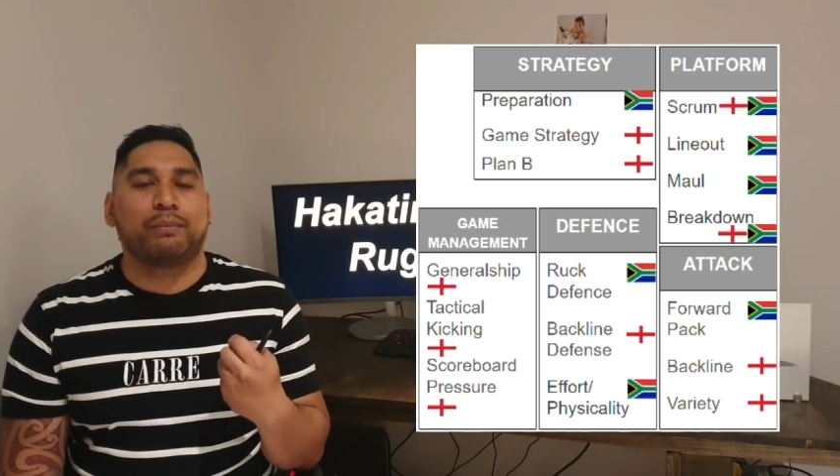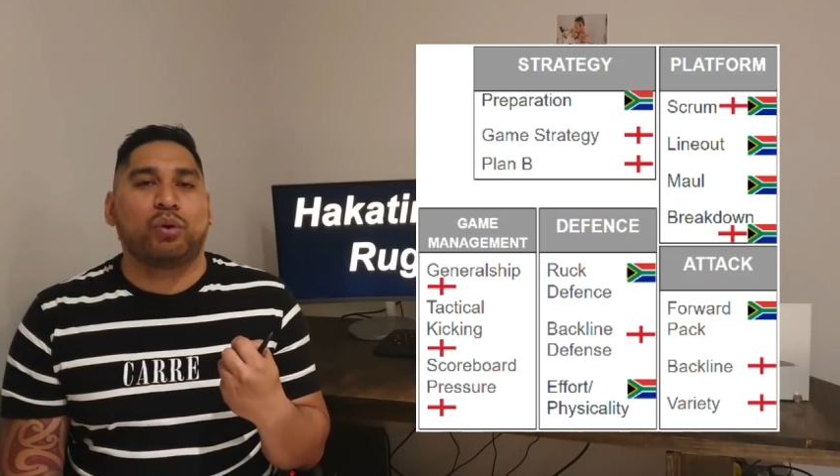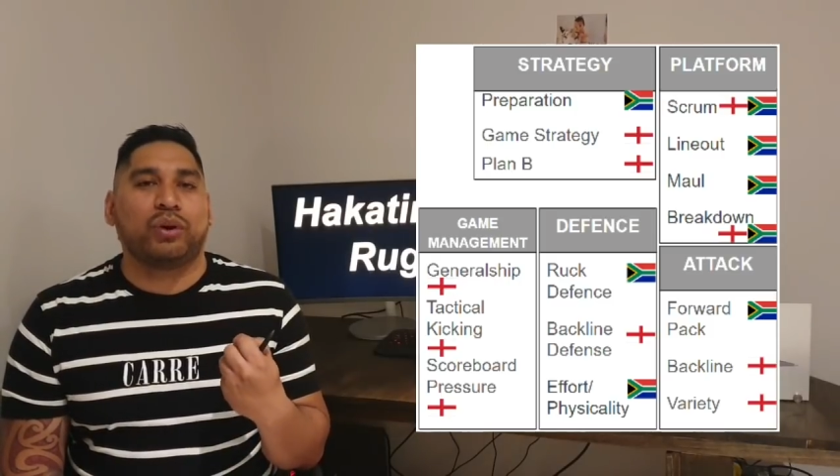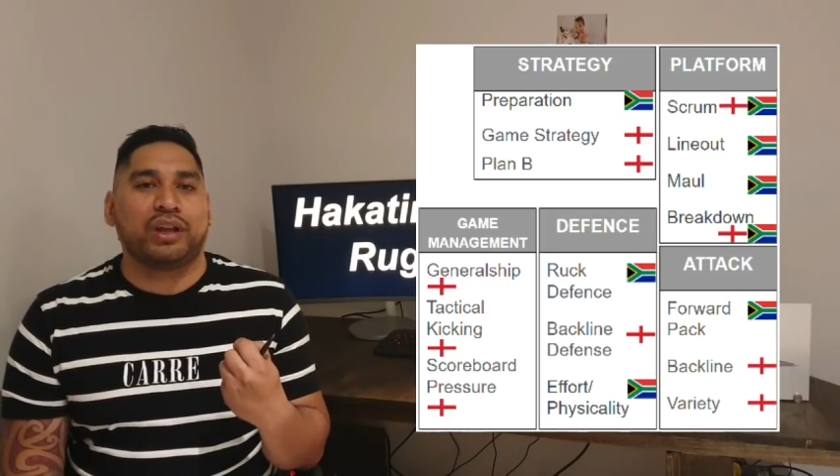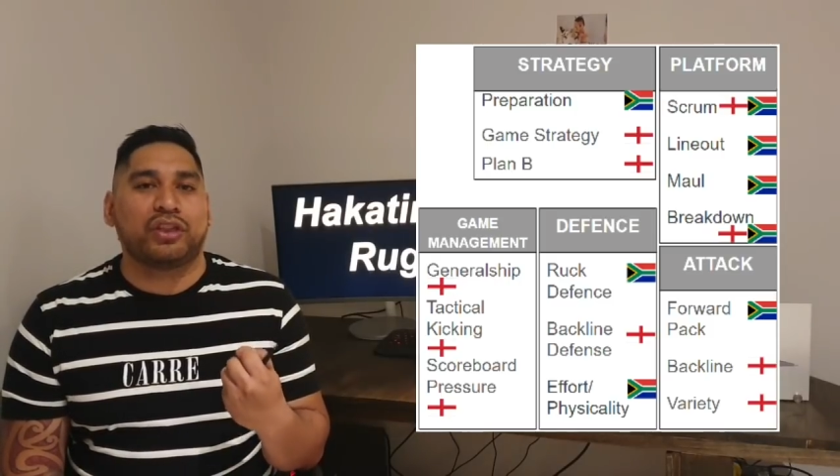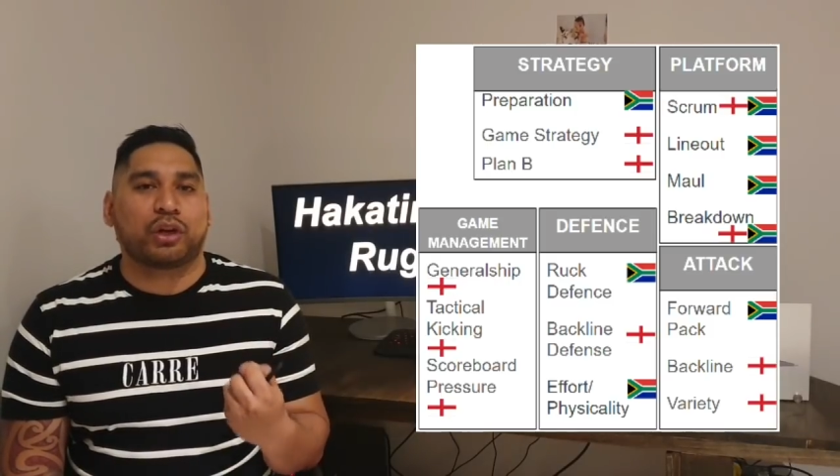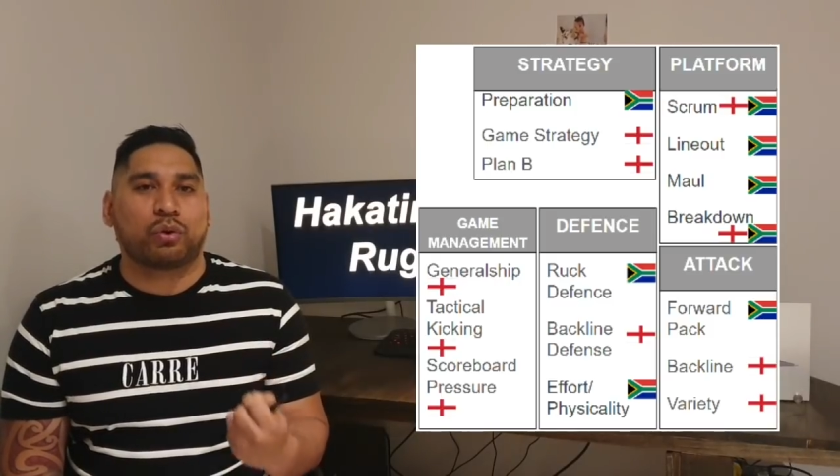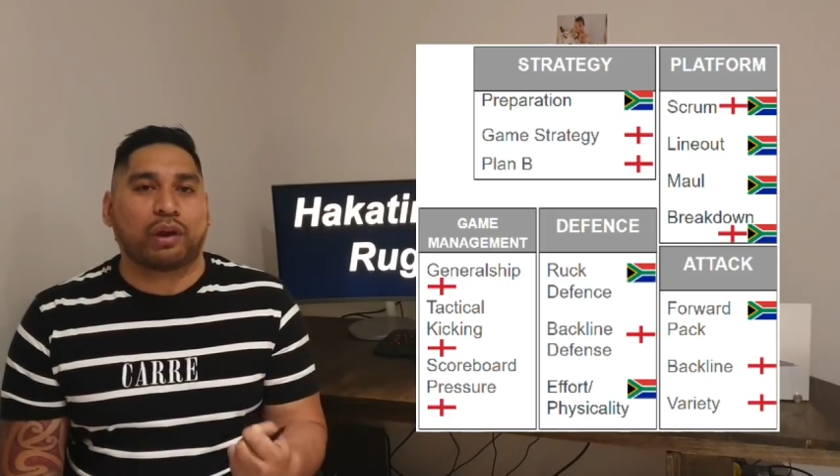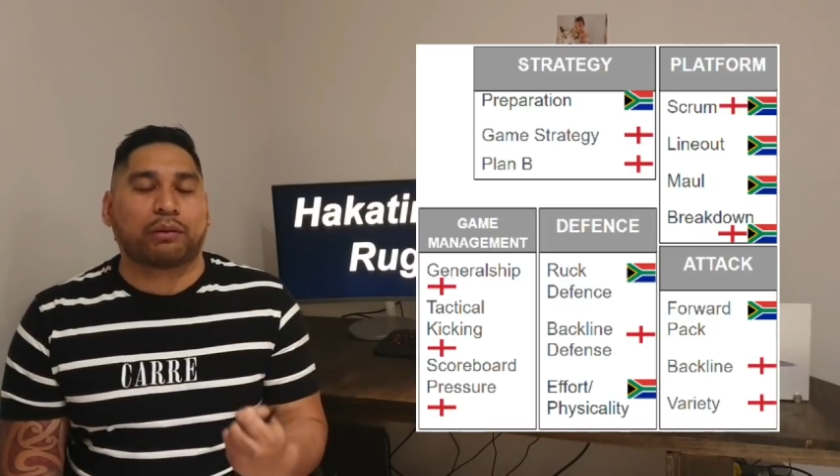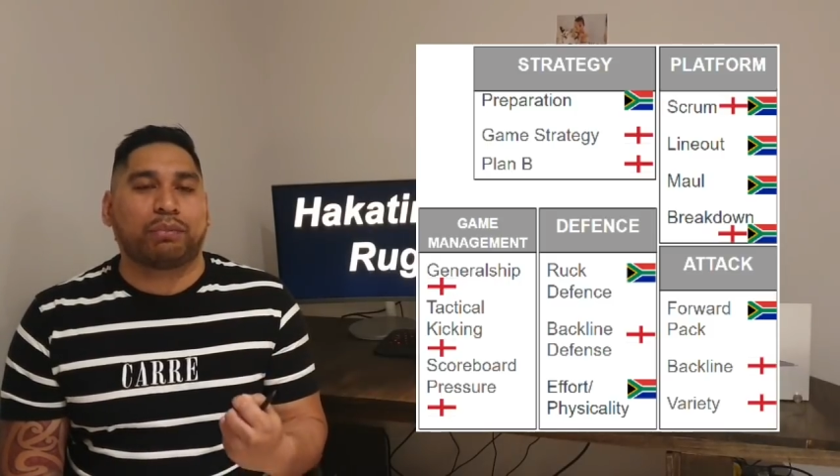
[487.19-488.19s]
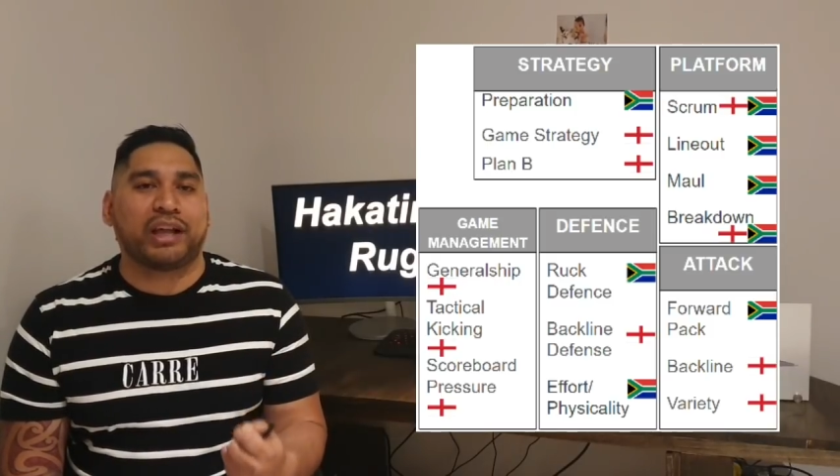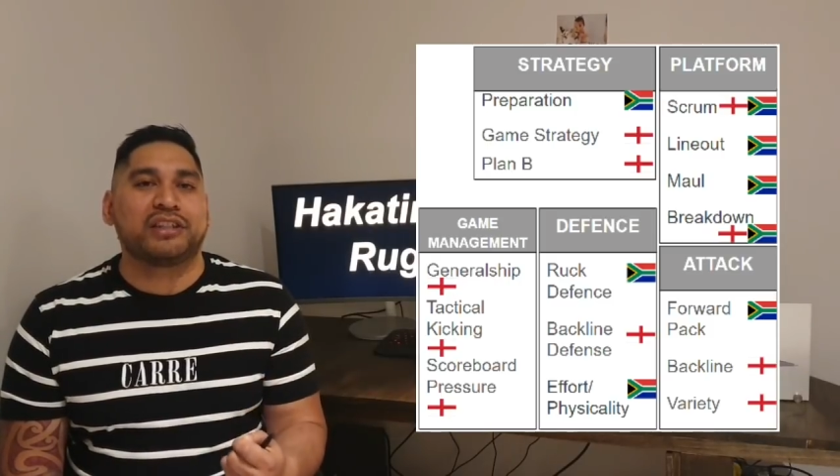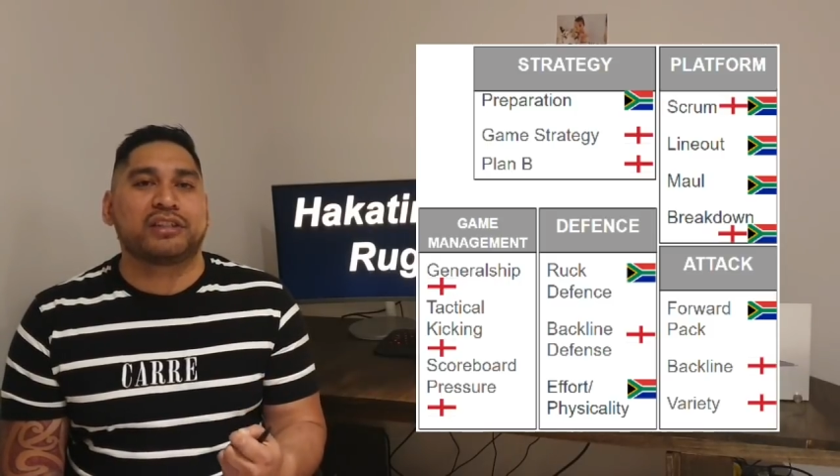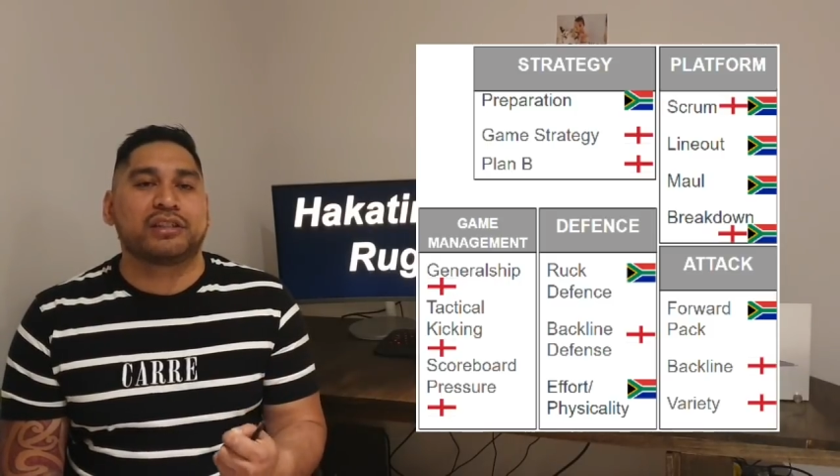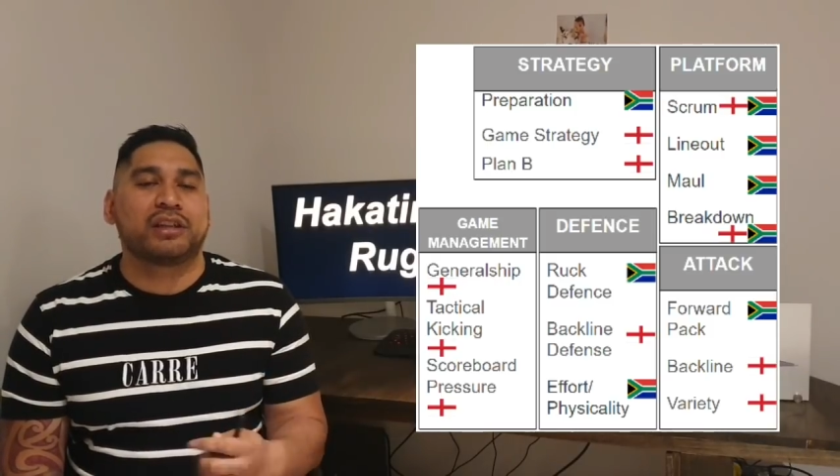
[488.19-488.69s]
ball in the correct
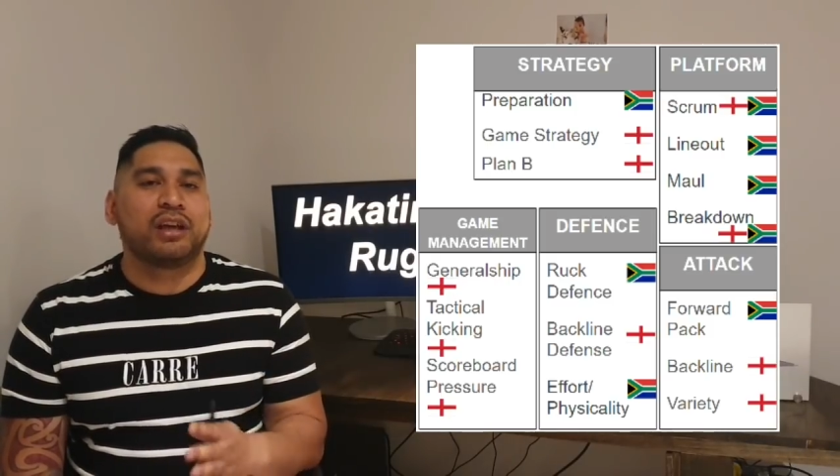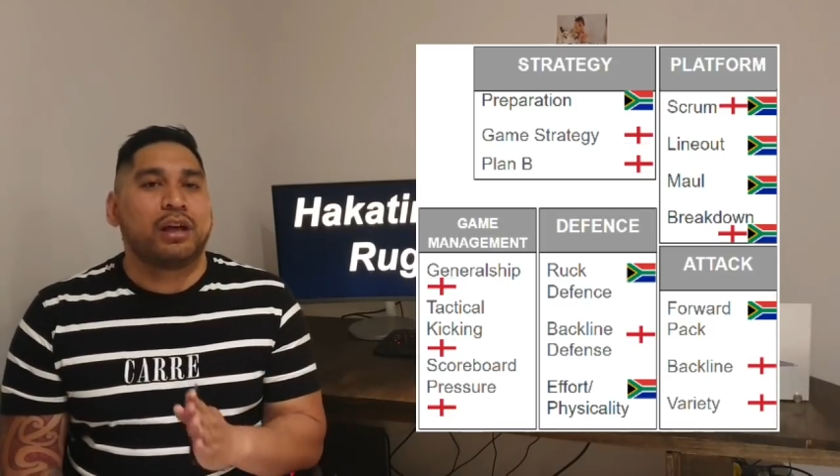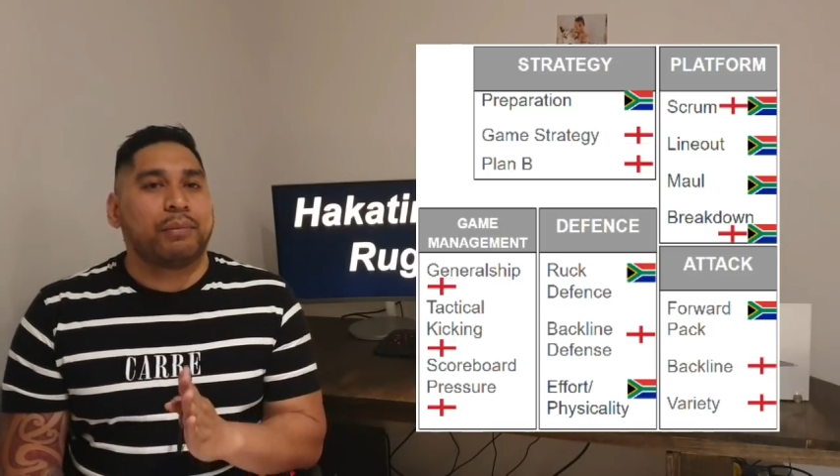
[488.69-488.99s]
places,